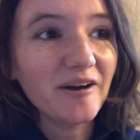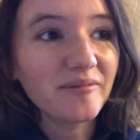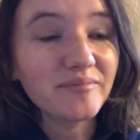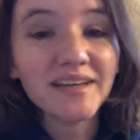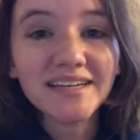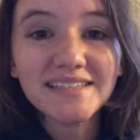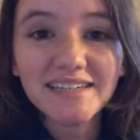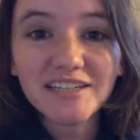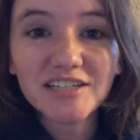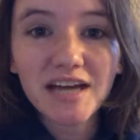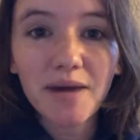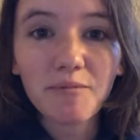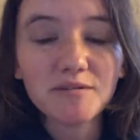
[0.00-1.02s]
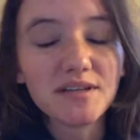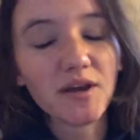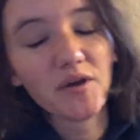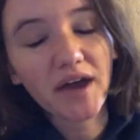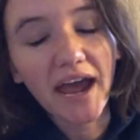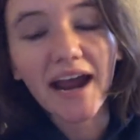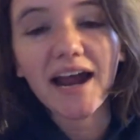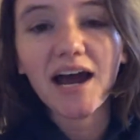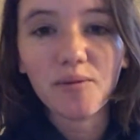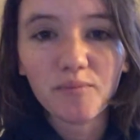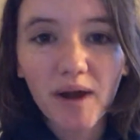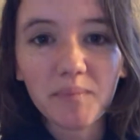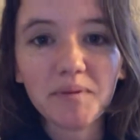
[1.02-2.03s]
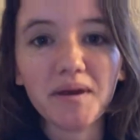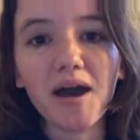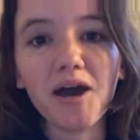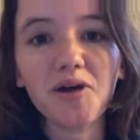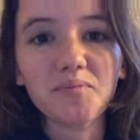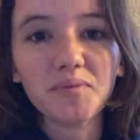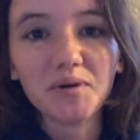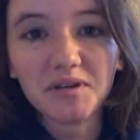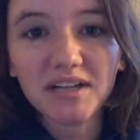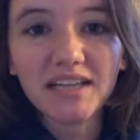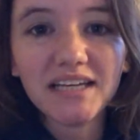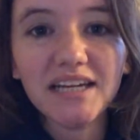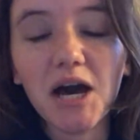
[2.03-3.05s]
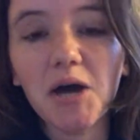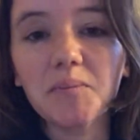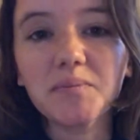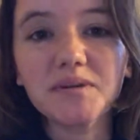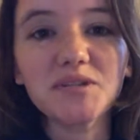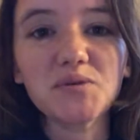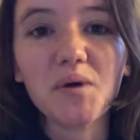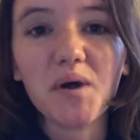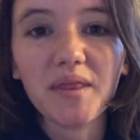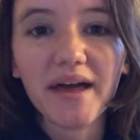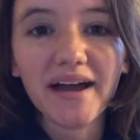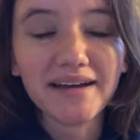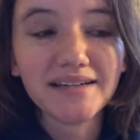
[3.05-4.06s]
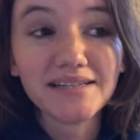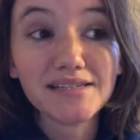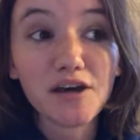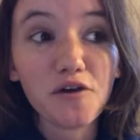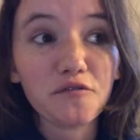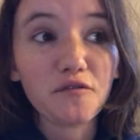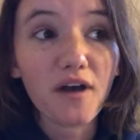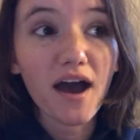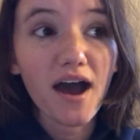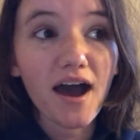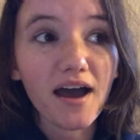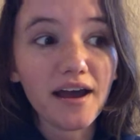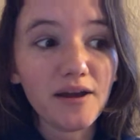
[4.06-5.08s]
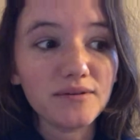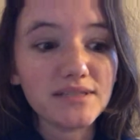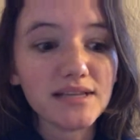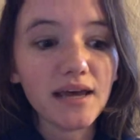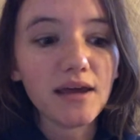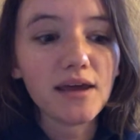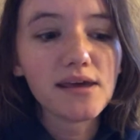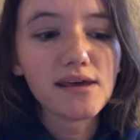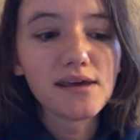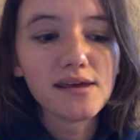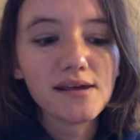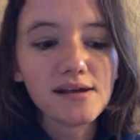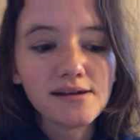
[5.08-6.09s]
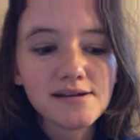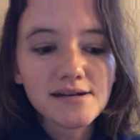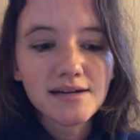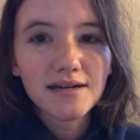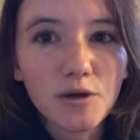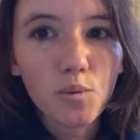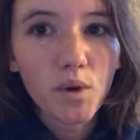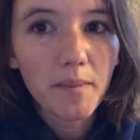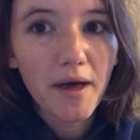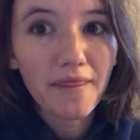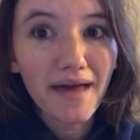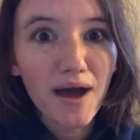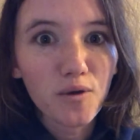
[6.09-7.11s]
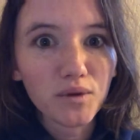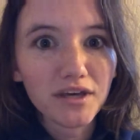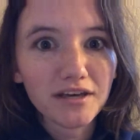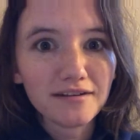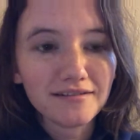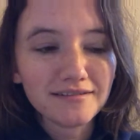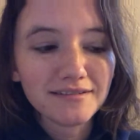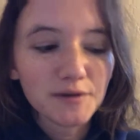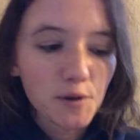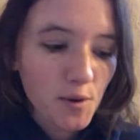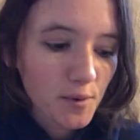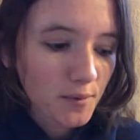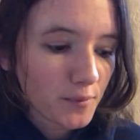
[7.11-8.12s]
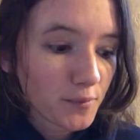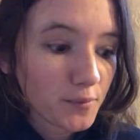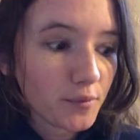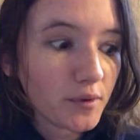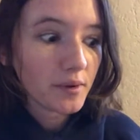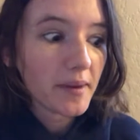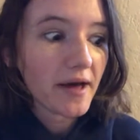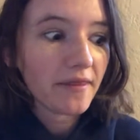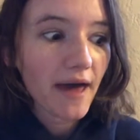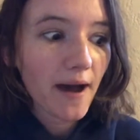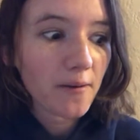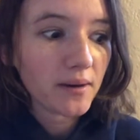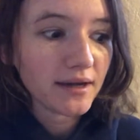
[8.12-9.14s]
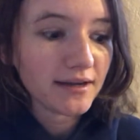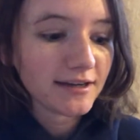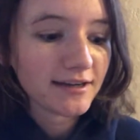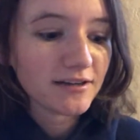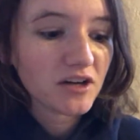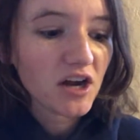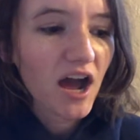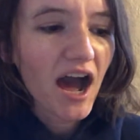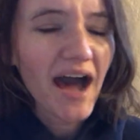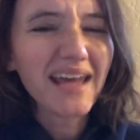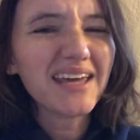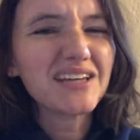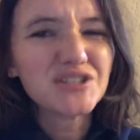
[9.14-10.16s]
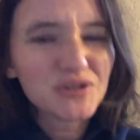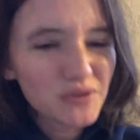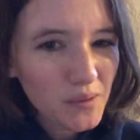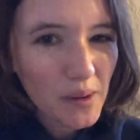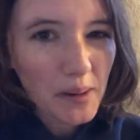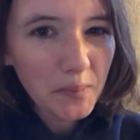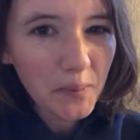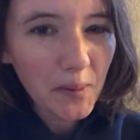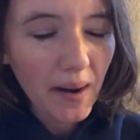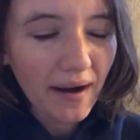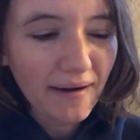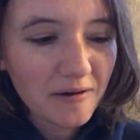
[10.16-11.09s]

Because each time I was like, okay, I'm wrapping up, I'll clean up and do all that kind of stuff. I was like, what about that weed? What about that one? I could do one more.